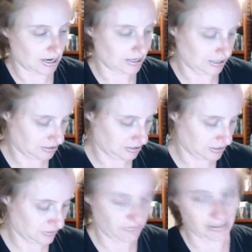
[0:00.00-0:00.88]
It's the
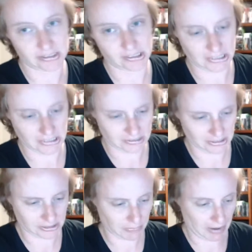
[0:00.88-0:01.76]
defense and the assist
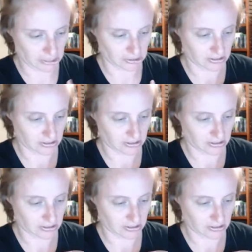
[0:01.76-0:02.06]
badges,